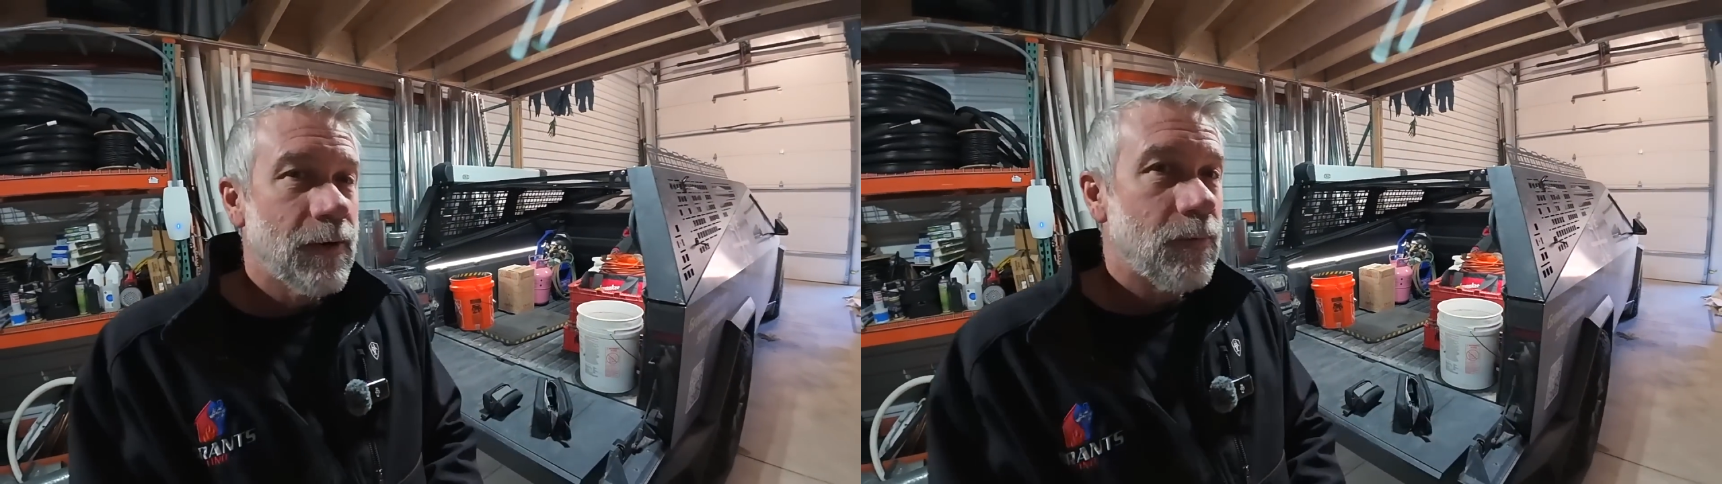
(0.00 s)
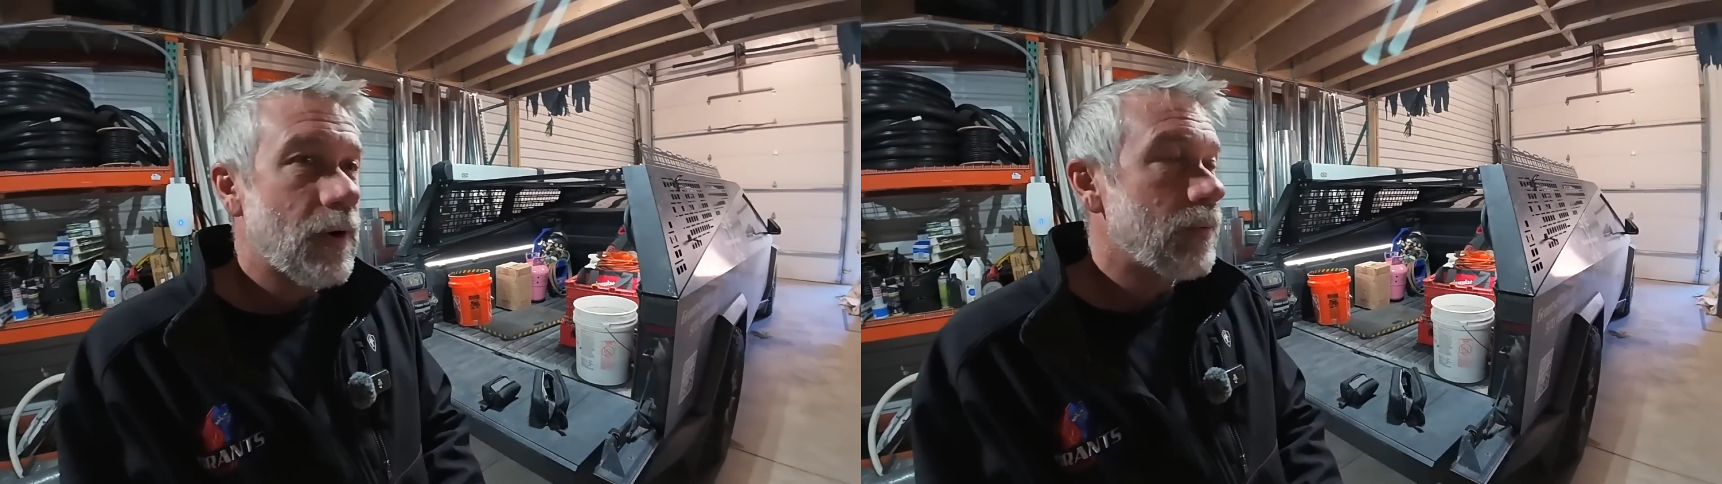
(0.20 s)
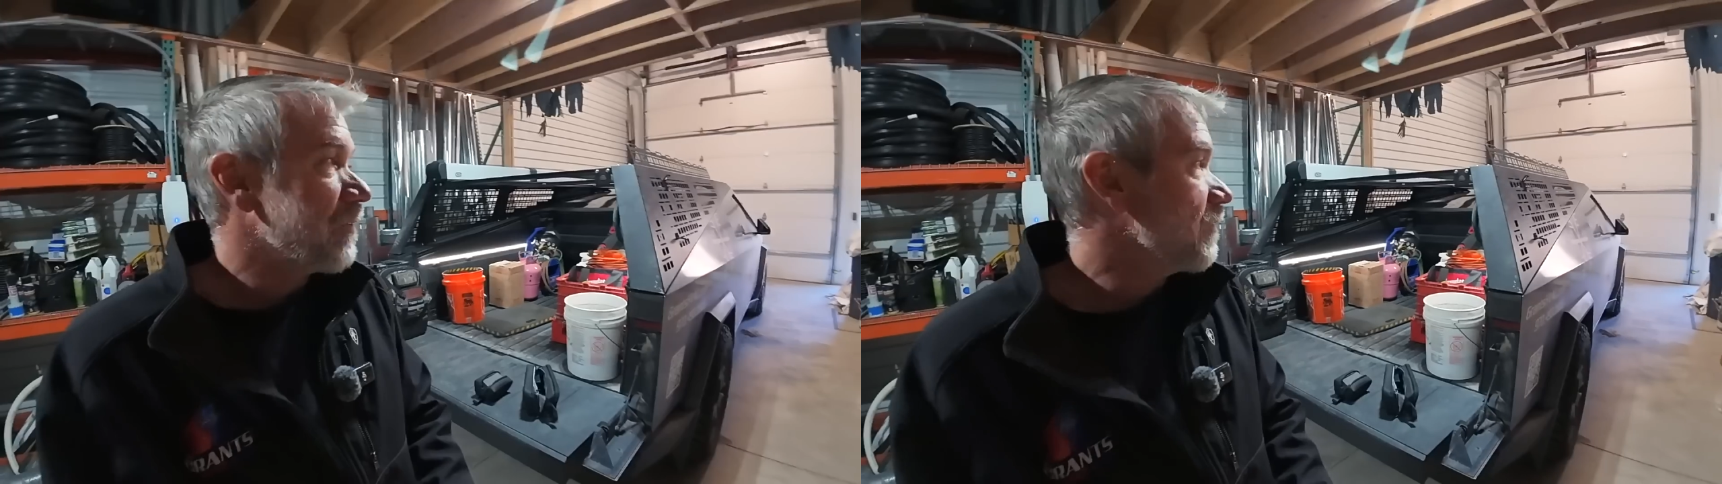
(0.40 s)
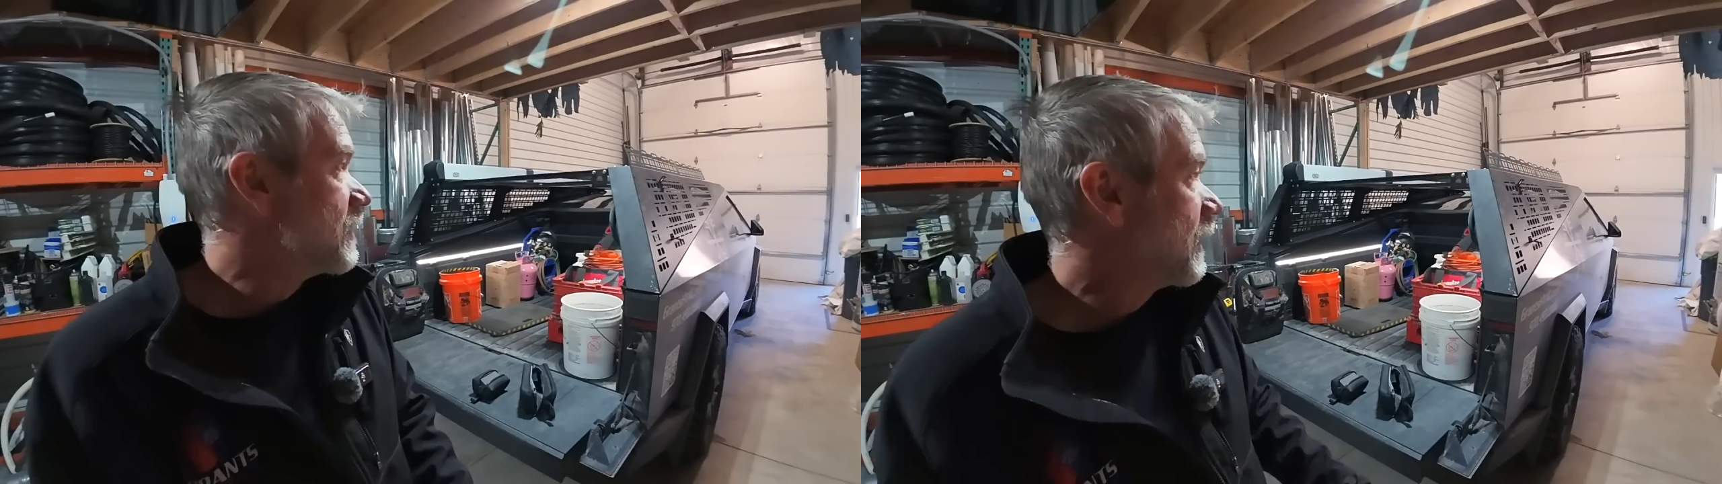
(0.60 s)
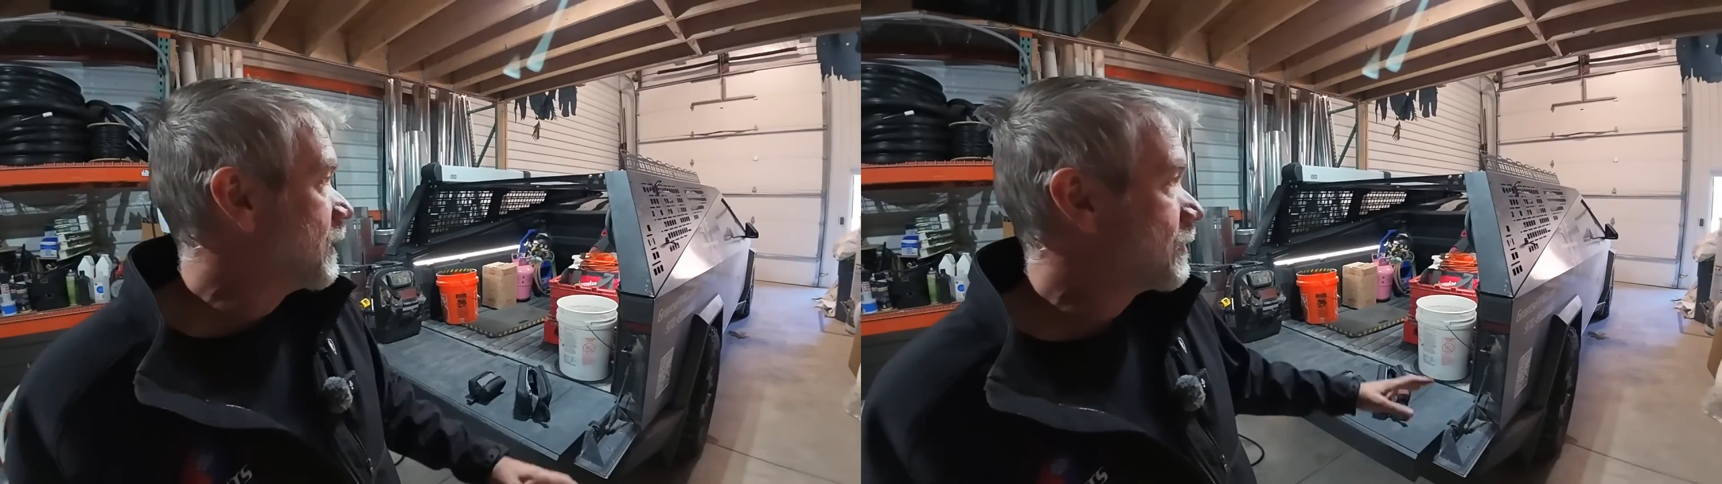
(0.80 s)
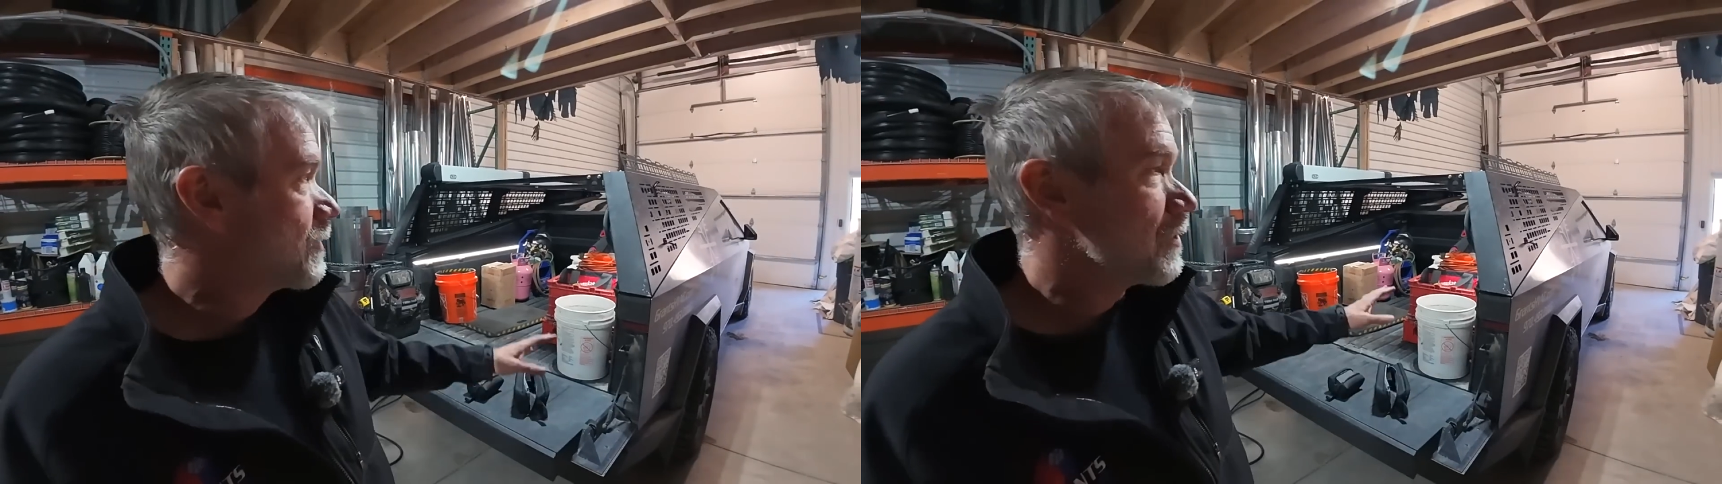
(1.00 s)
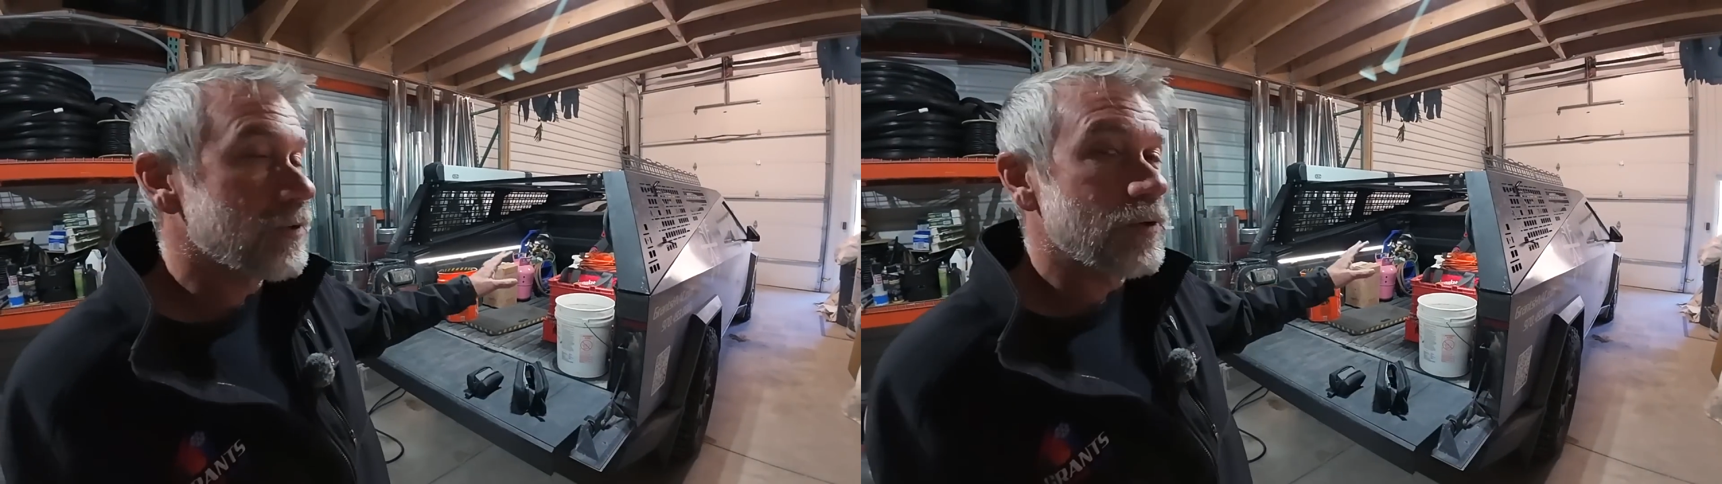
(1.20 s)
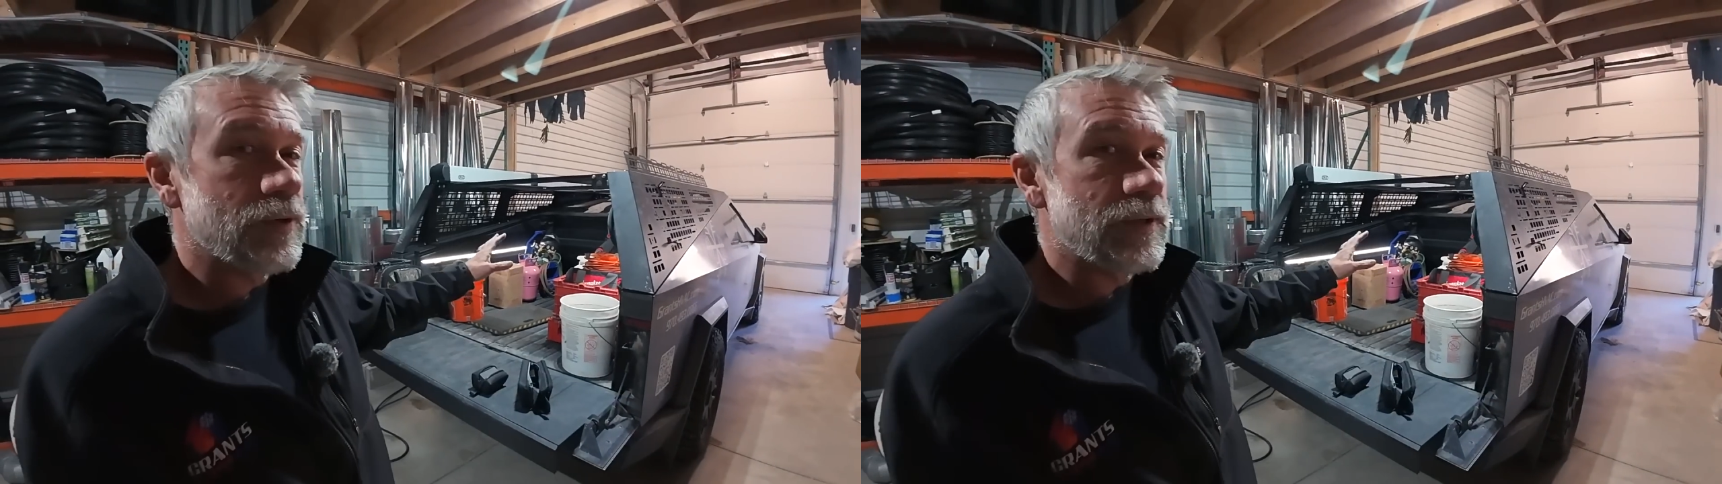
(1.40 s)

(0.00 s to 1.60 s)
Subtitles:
what we've done to